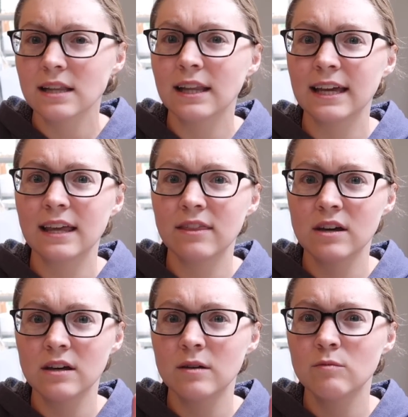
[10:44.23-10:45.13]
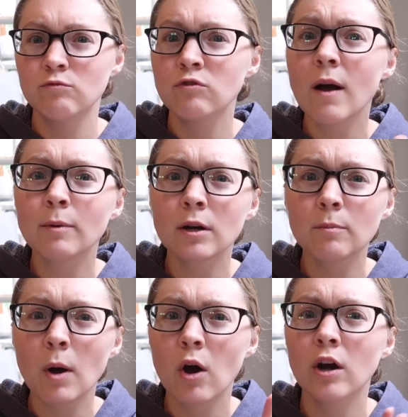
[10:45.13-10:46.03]
Like the rubber
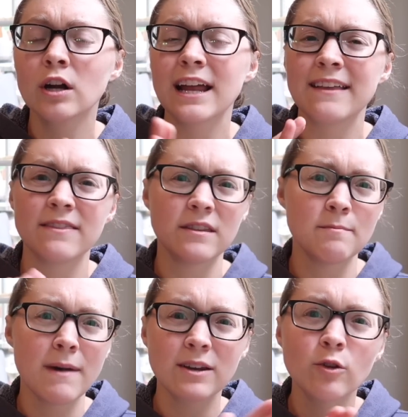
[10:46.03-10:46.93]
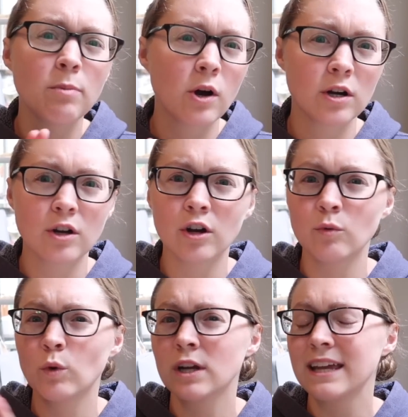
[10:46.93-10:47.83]
part and the metal part
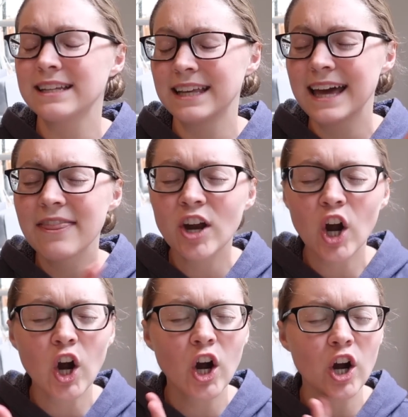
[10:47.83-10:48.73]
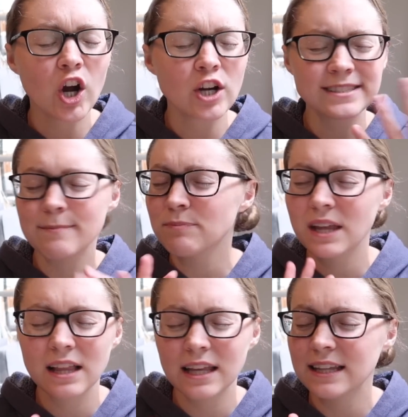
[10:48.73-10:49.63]
aren't working together or
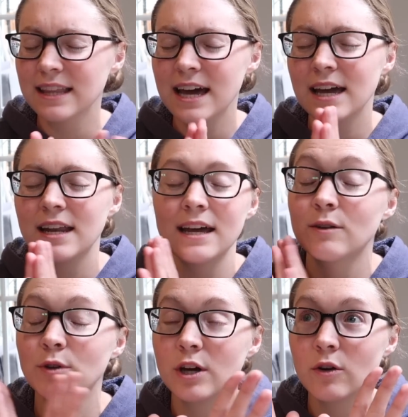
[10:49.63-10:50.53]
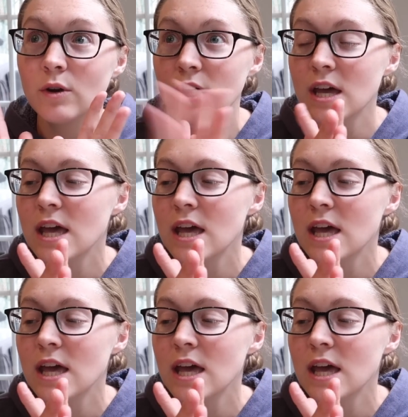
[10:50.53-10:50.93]
something like that. I don't know